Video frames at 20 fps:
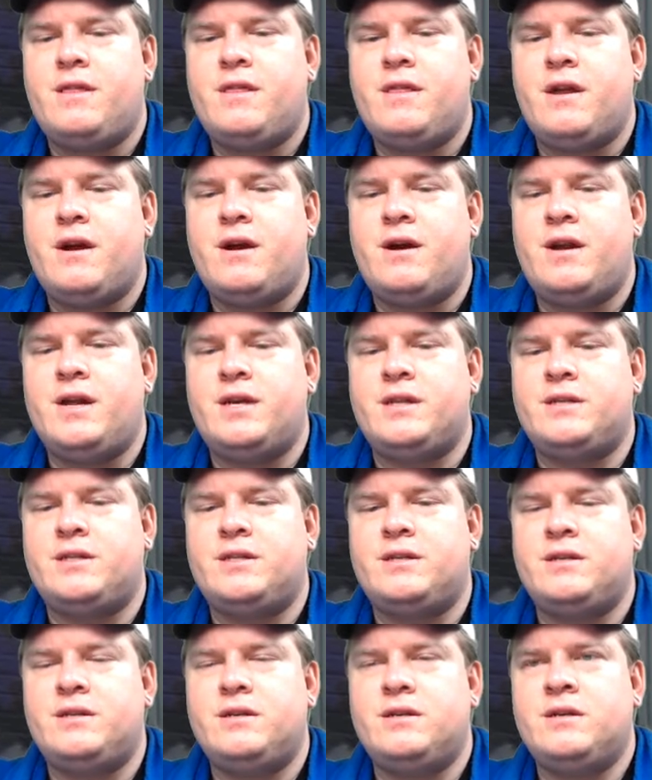There it is.
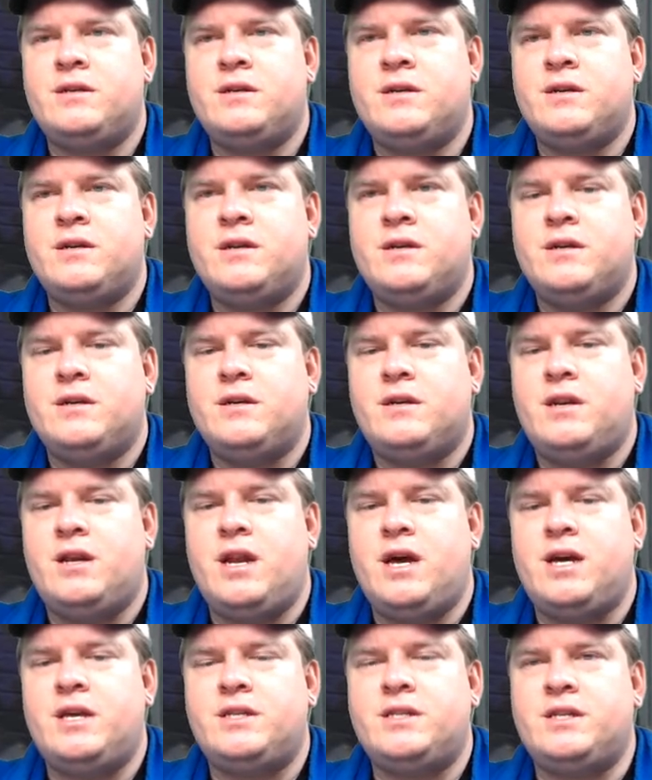
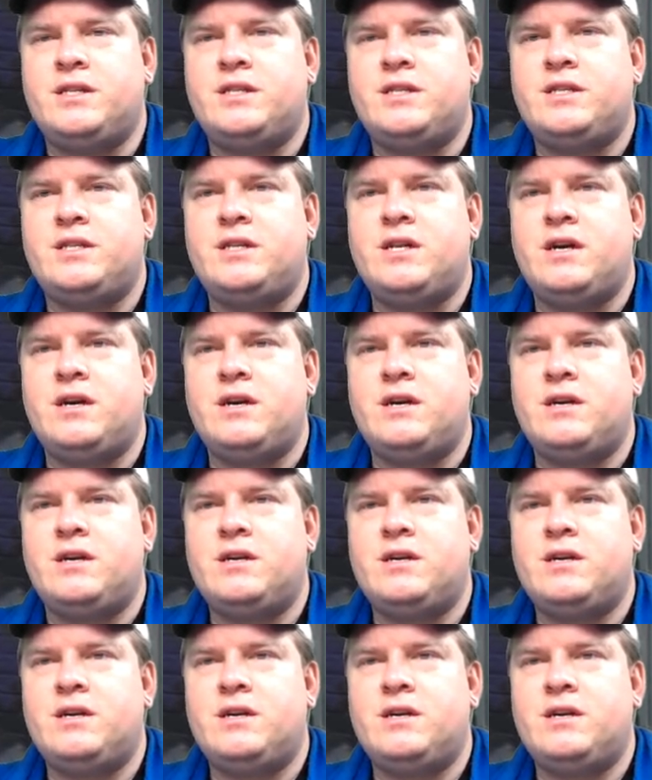Nice and stuck.